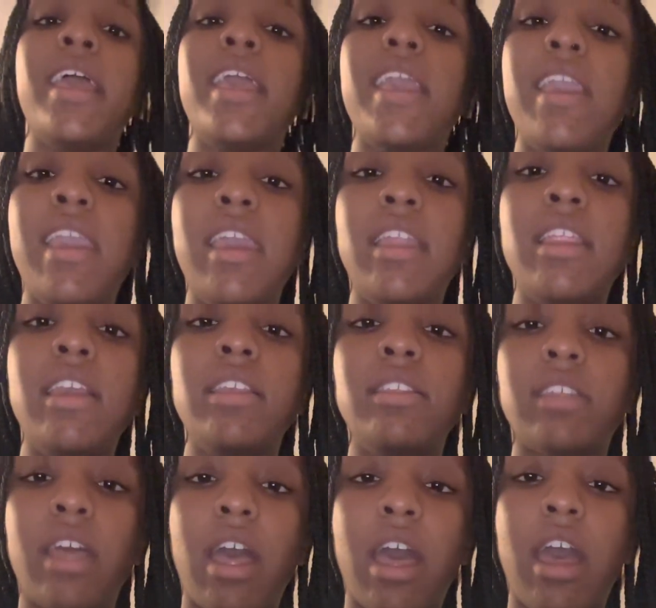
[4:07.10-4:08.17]

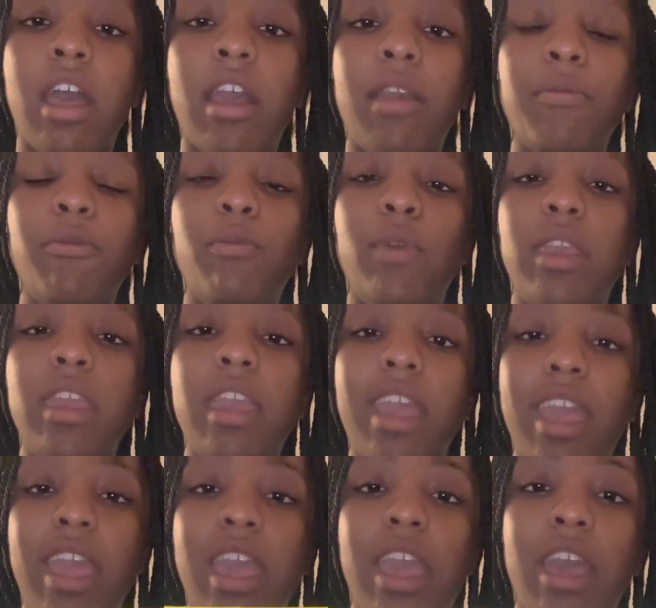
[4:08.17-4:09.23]
Anytime we
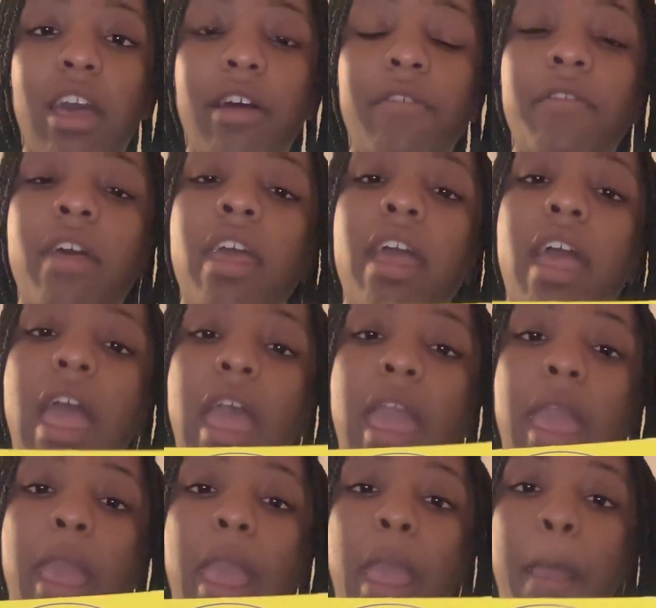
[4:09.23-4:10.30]
have
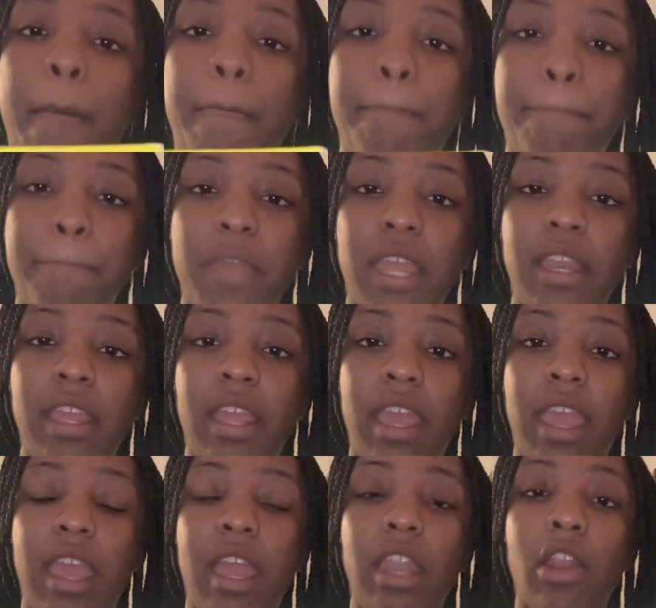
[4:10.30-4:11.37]
a minute
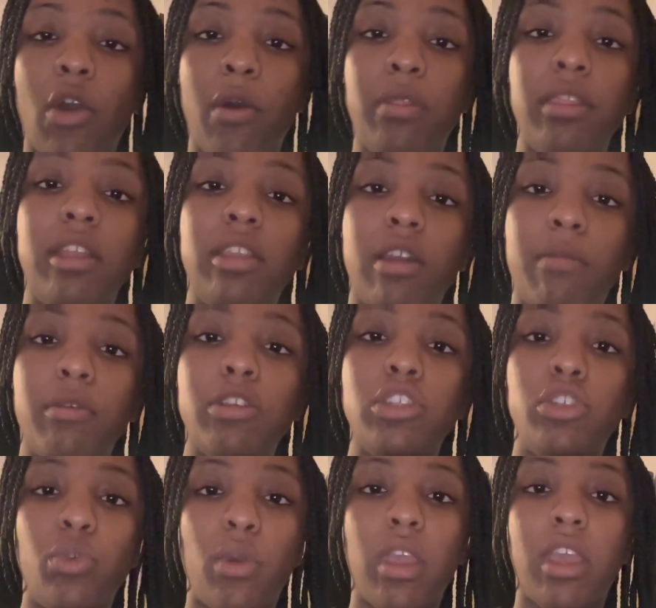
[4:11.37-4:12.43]
hand on the number
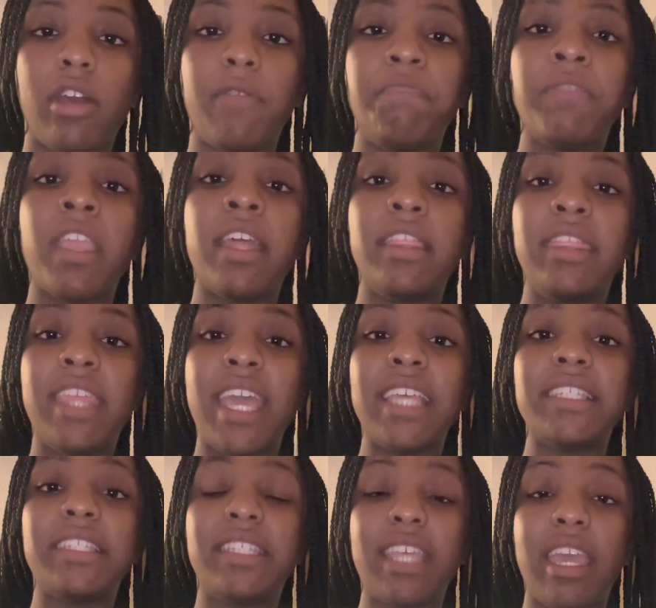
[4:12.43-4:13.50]
12, that
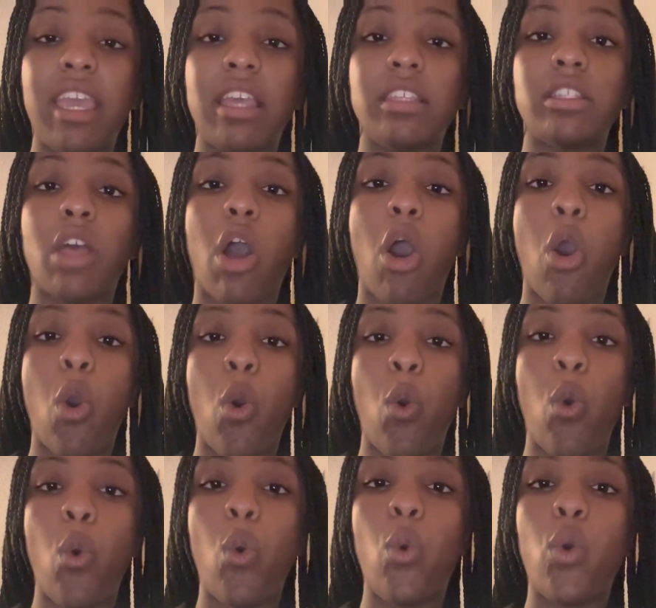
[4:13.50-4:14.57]
says
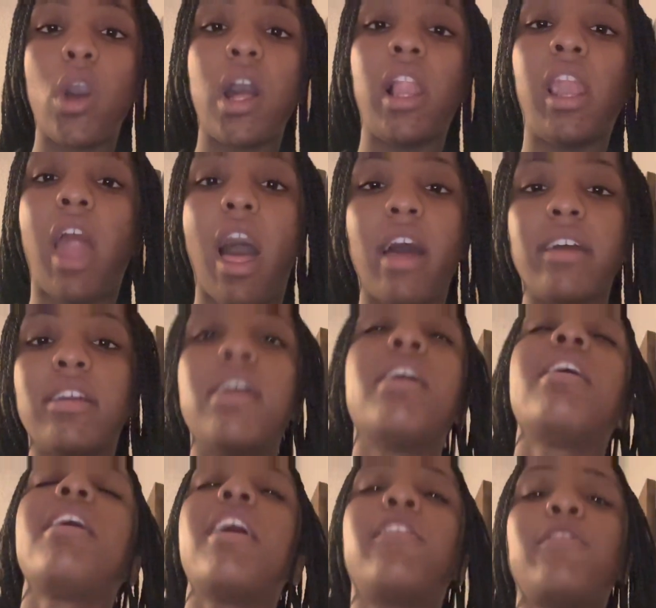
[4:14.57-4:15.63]
o'clock.
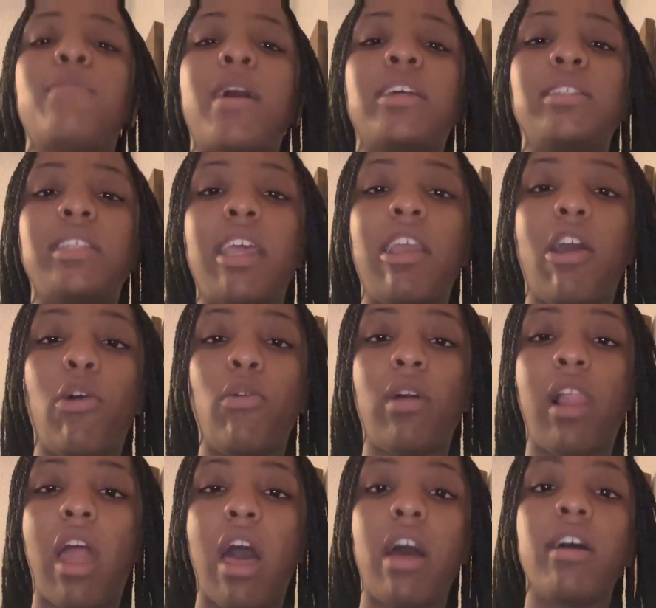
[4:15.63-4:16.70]
Everybody say
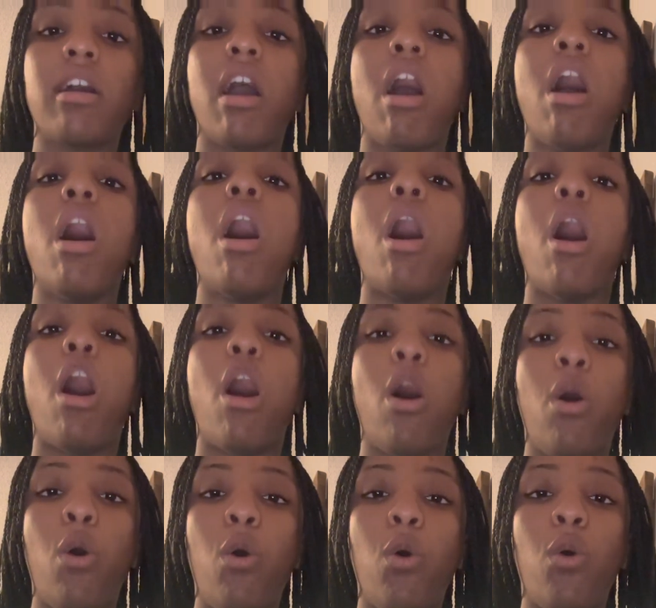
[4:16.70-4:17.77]
o'clock.
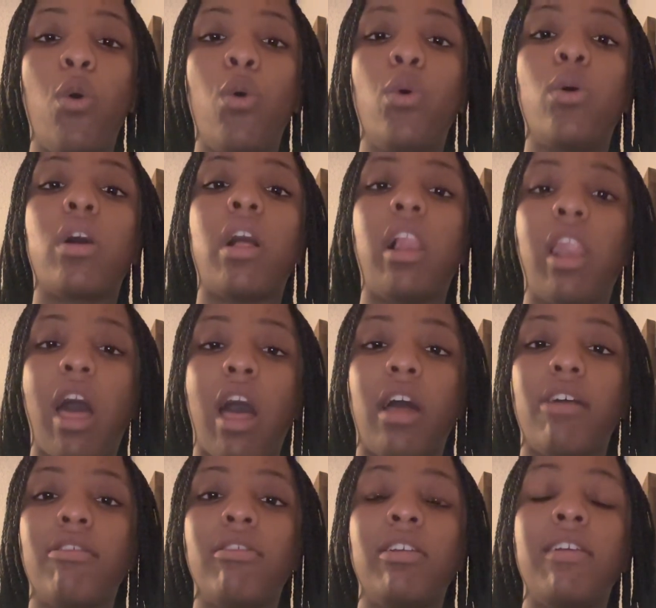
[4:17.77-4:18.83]

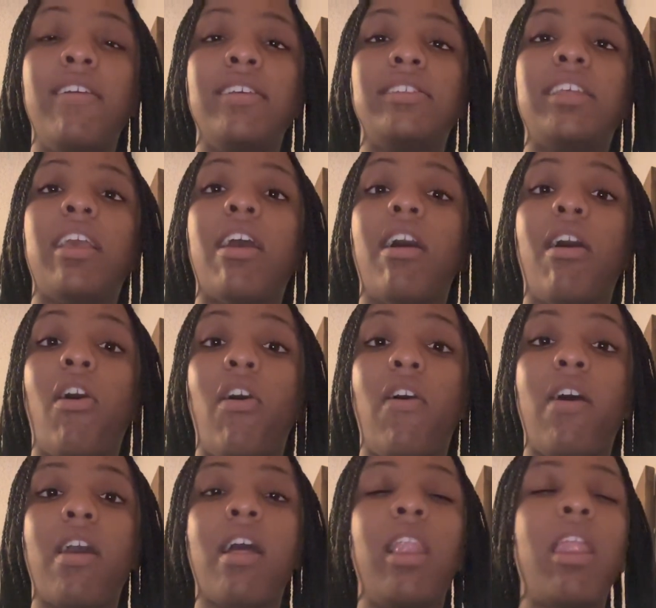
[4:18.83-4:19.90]
O'clock. Is it
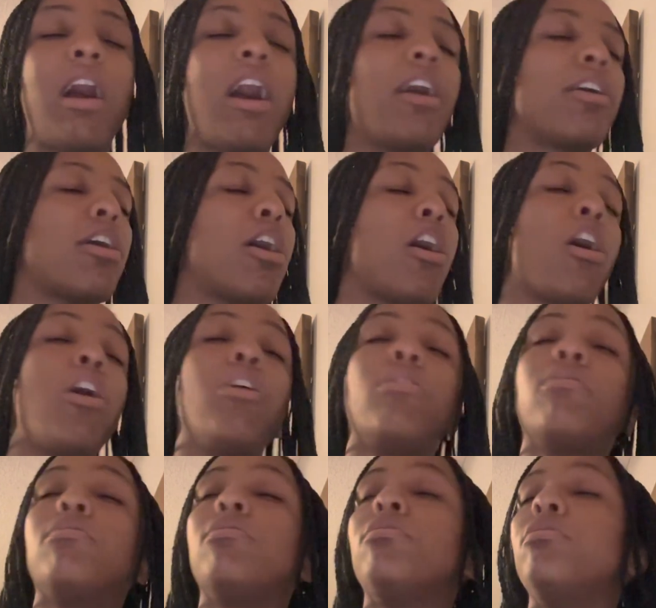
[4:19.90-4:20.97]
a clock?
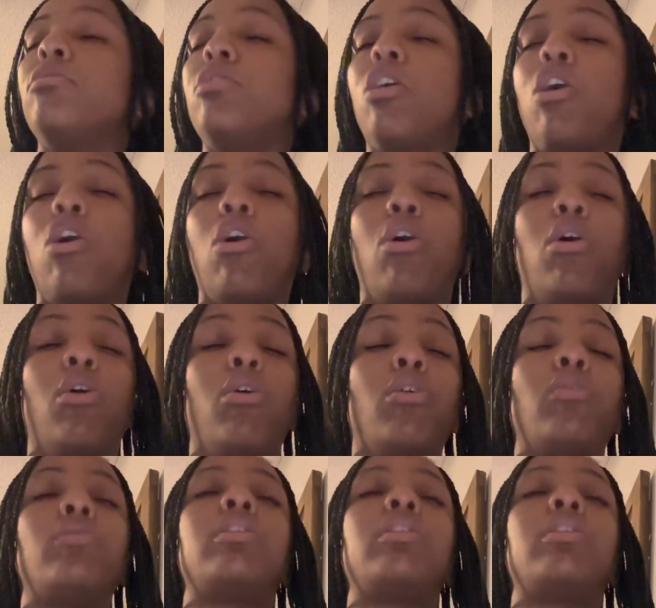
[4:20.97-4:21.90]
No,